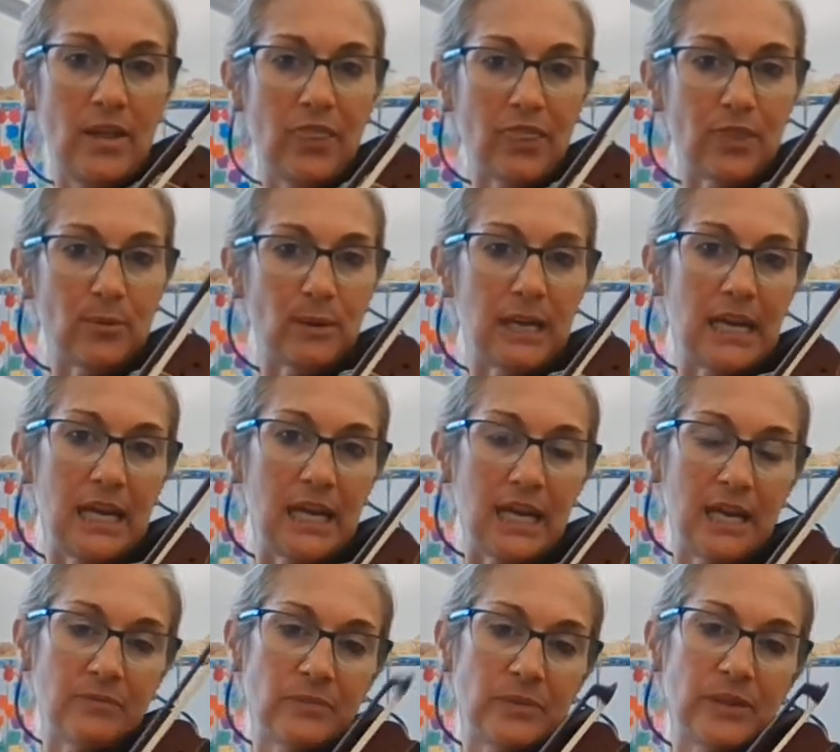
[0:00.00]
3,
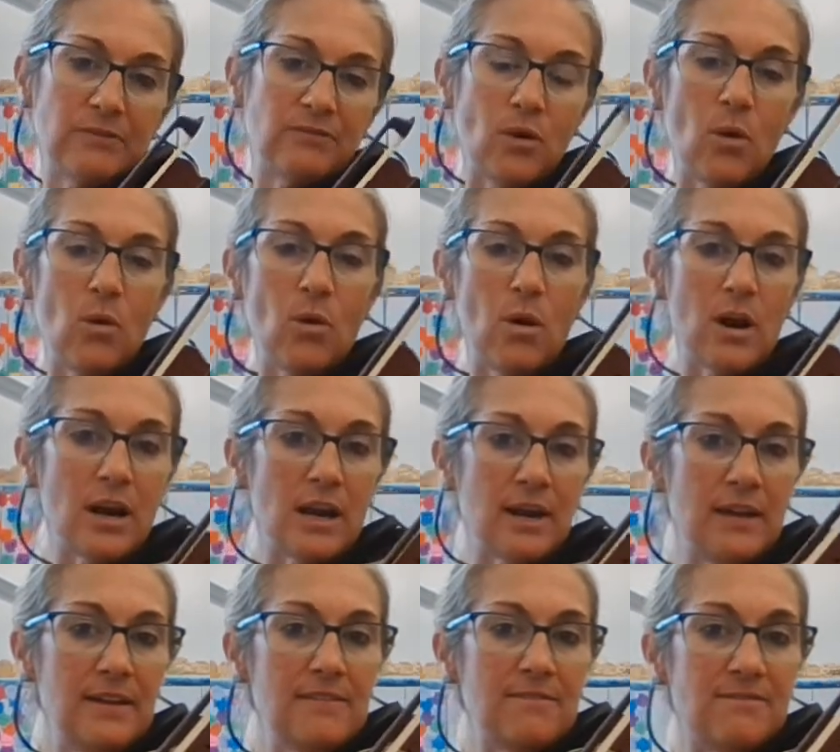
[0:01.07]
4,
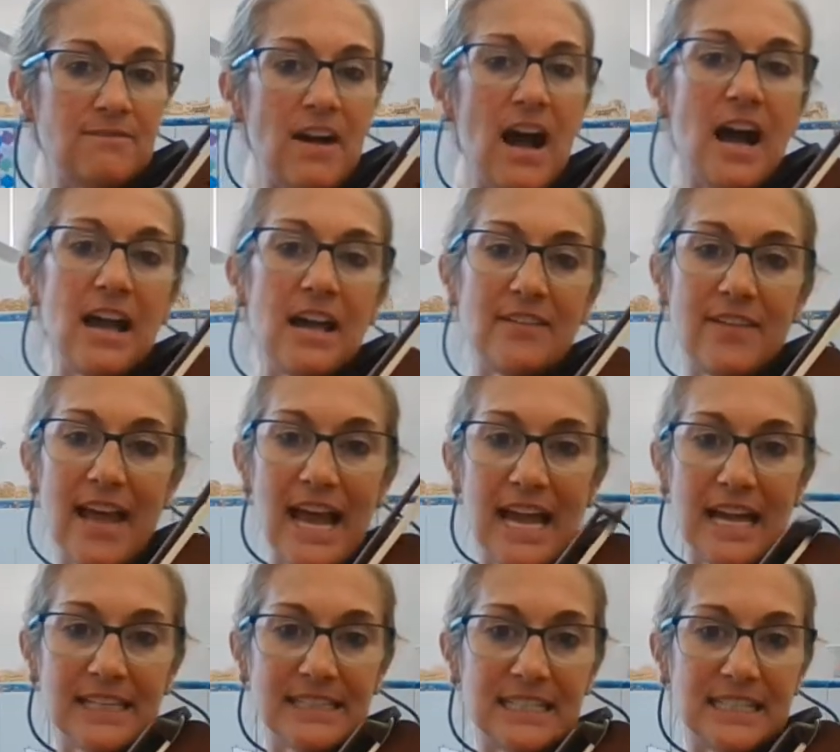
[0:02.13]
5,
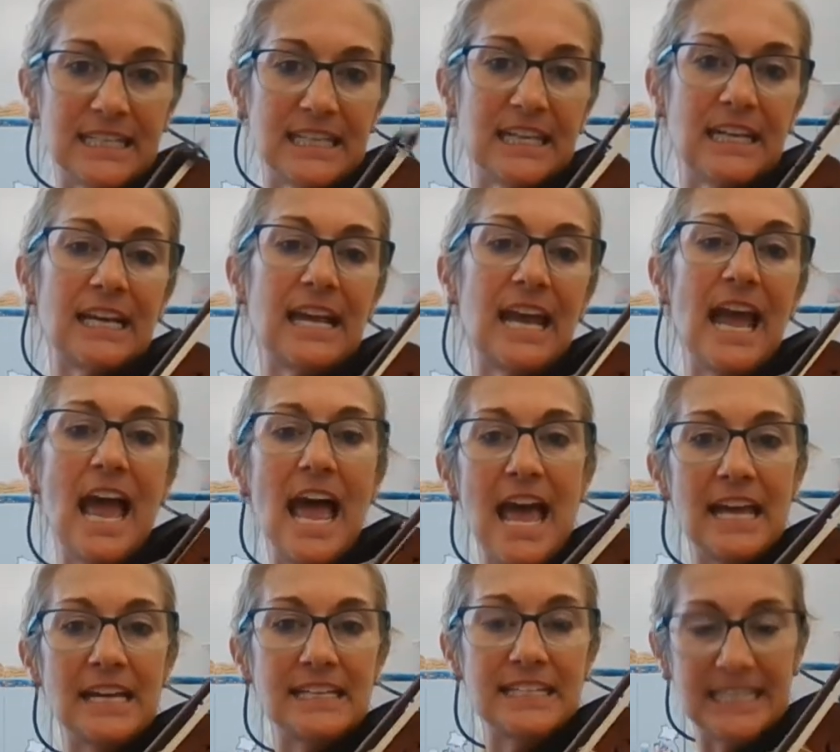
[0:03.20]
add C
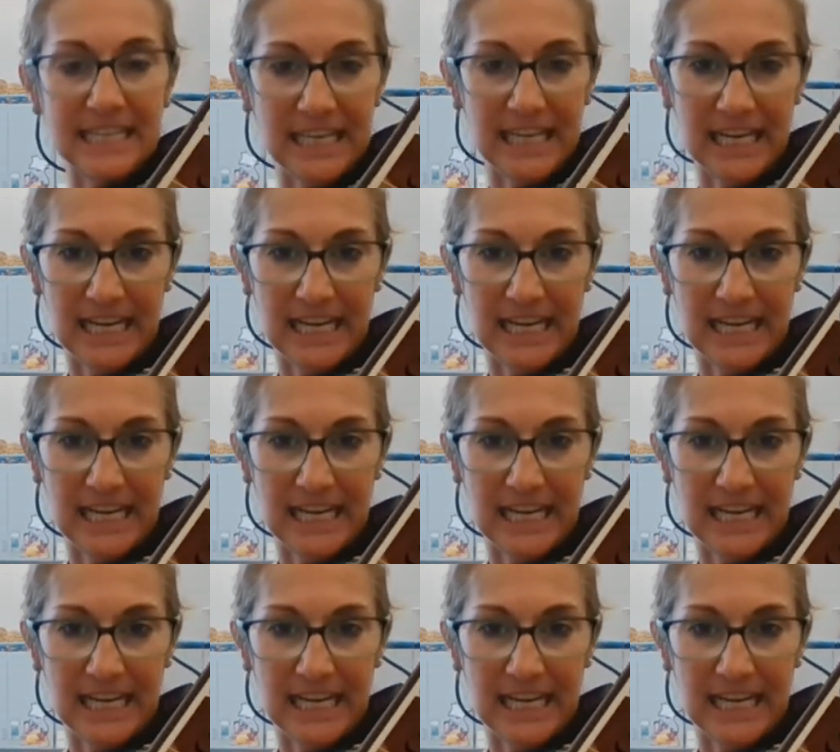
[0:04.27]
and D.